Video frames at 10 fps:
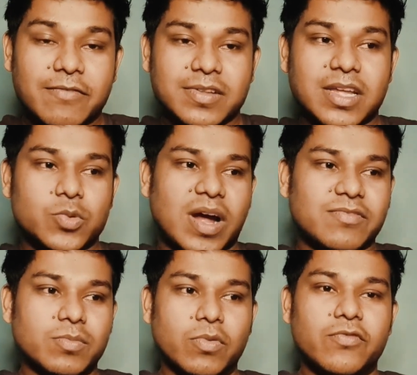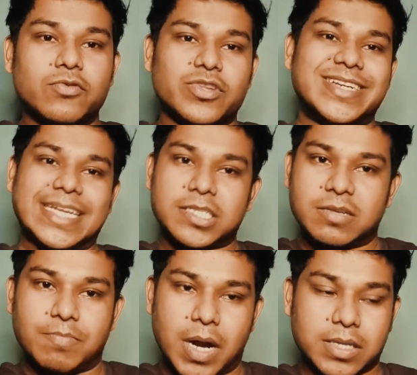after that, you have to move to the
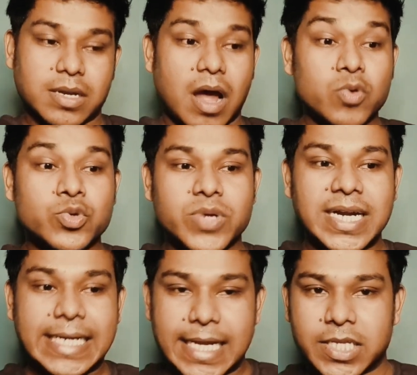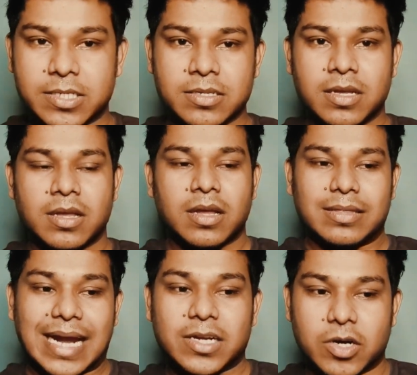testing part, that how you can test
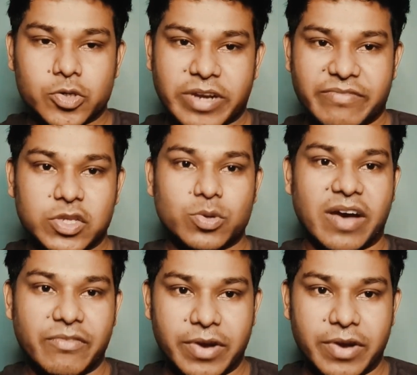that contract which you have